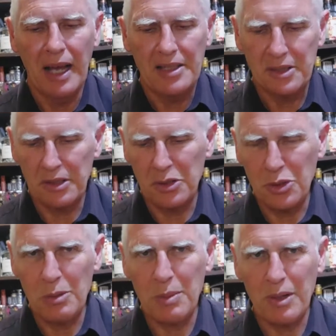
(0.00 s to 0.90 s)
So the
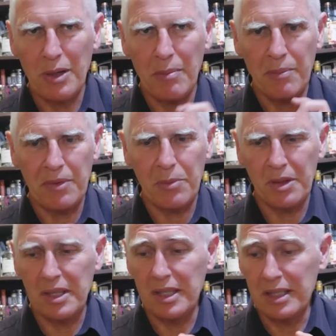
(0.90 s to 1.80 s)
juniper
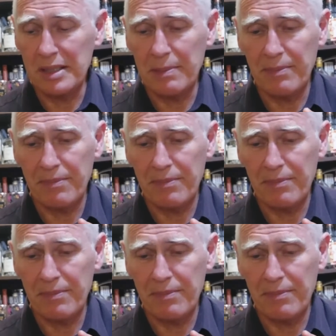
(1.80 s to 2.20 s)
with this